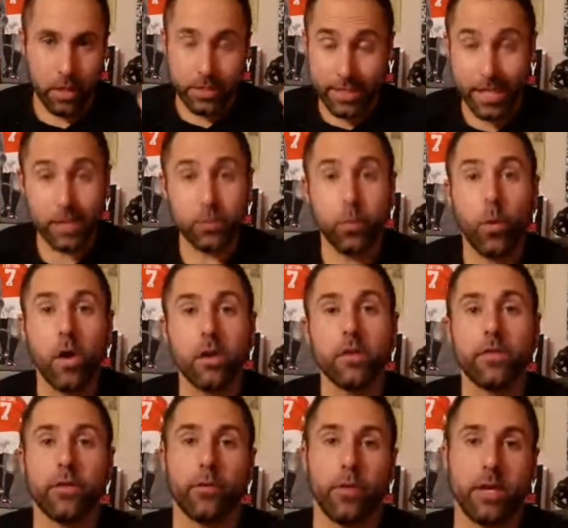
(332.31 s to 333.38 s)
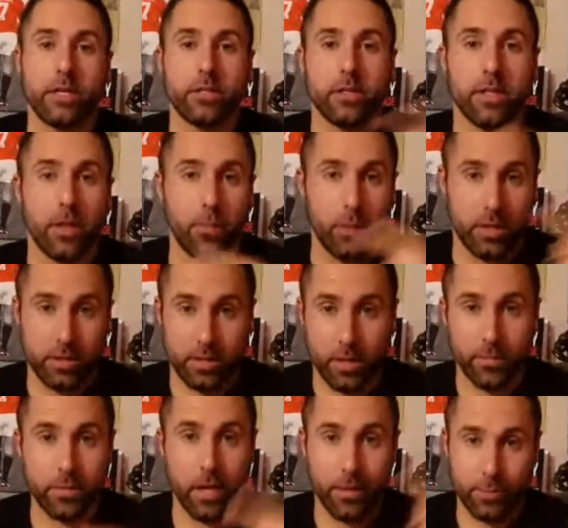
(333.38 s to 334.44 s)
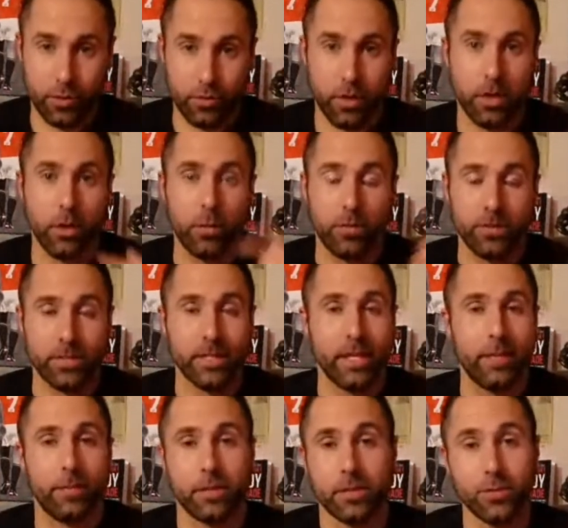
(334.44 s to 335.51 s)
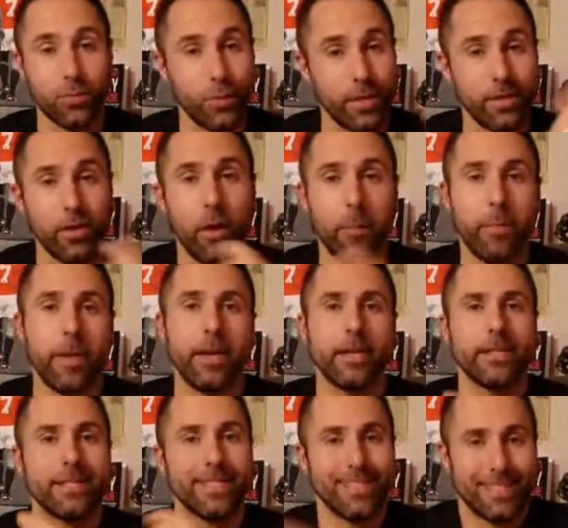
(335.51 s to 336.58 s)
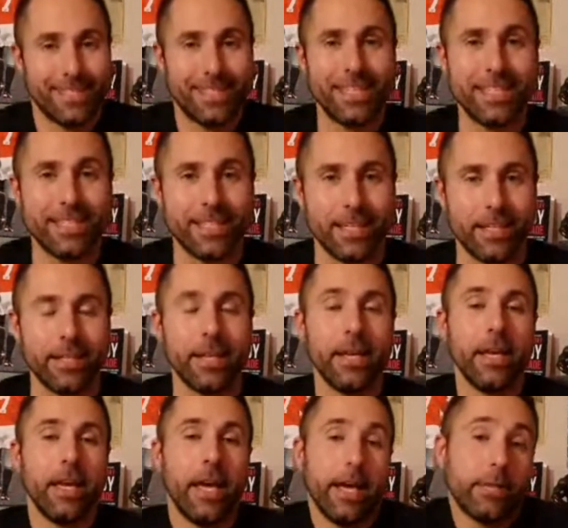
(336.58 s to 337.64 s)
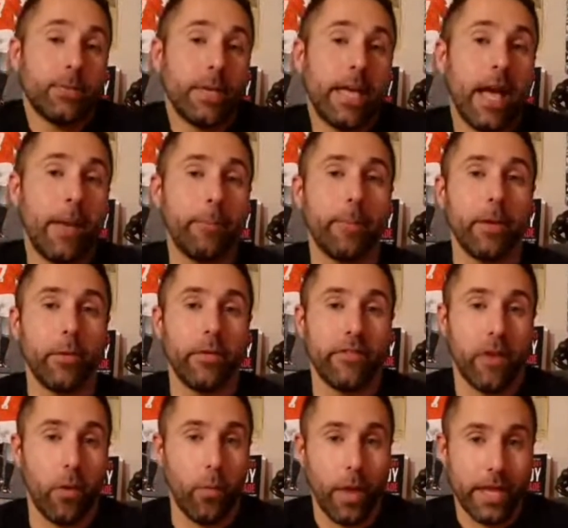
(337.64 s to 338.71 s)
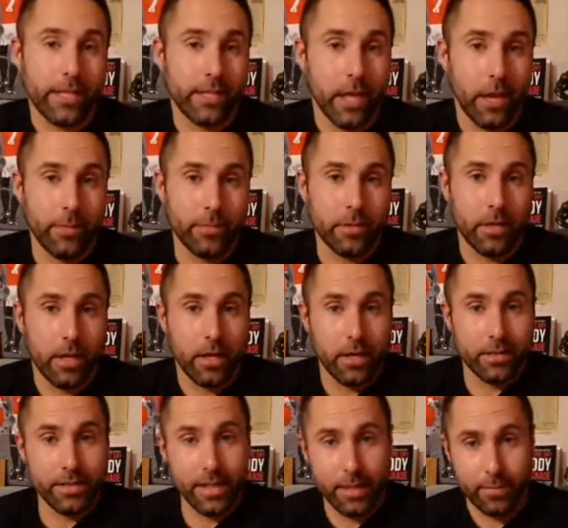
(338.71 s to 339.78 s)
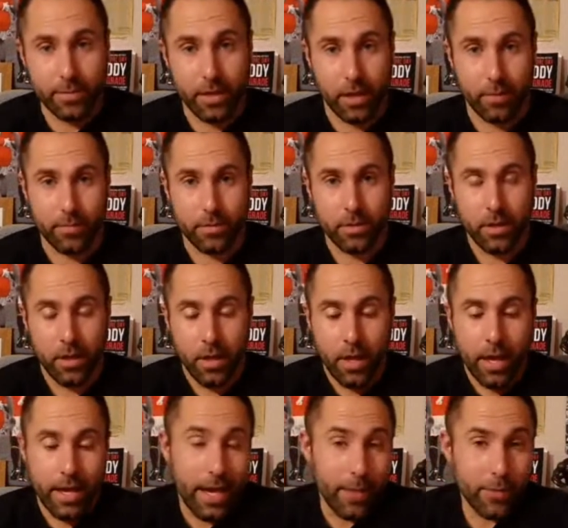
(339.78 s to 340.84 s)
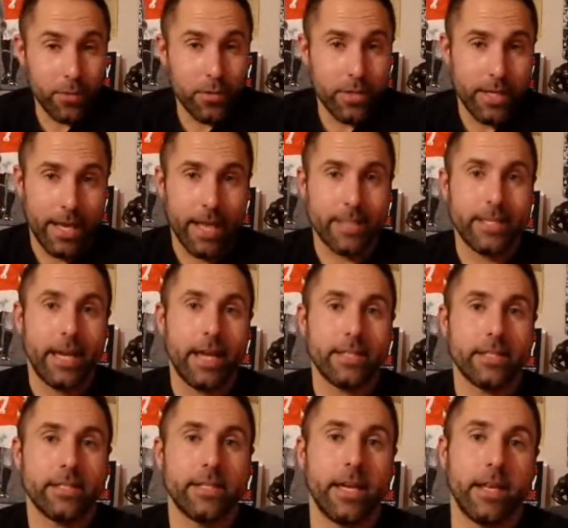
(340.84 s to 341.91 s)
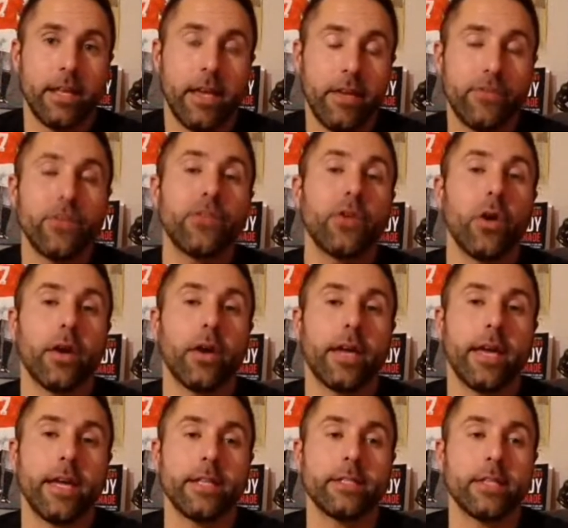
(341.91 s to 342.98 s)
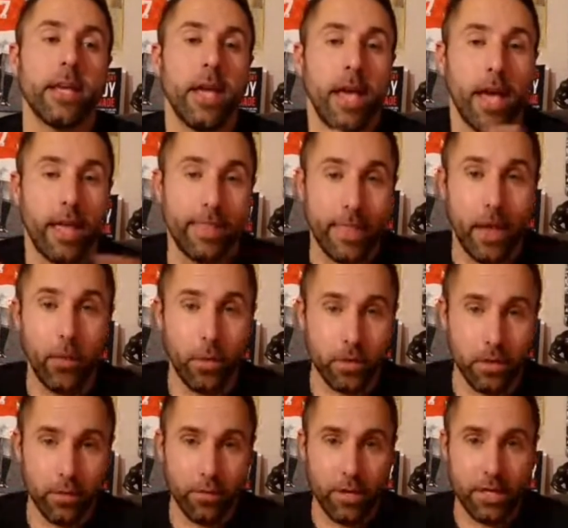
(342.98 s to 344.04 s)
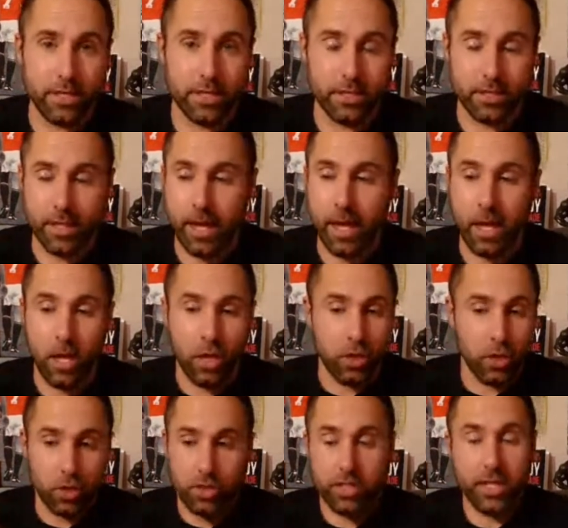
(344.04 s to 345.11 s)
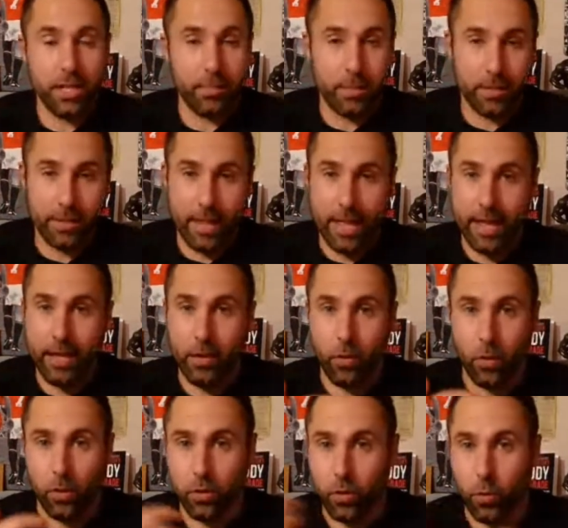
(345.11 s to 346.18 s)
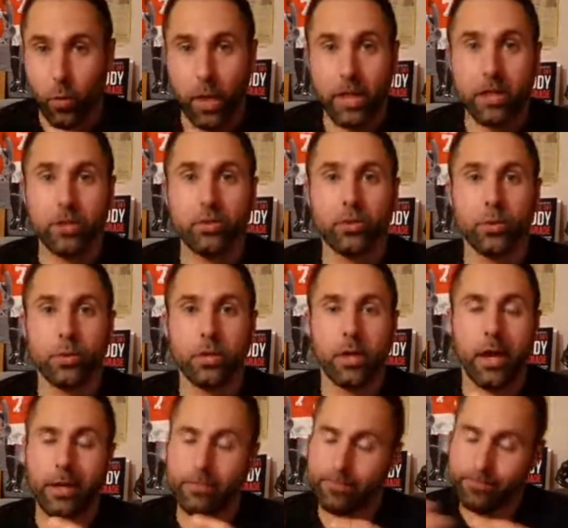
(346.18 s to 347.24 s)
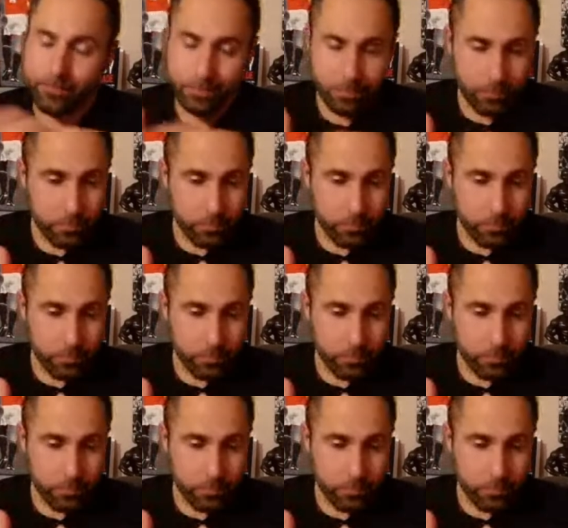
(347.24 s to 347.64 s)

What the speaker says: So that's one of the reasons that we sometimes struggle with sleep, is because we're not being as consistent as we can be with our wake times and our sleep times. And I absolutely get it. As I said, if you've got kids and they're one of the reasons that you're sleeping late or you're waking during the night,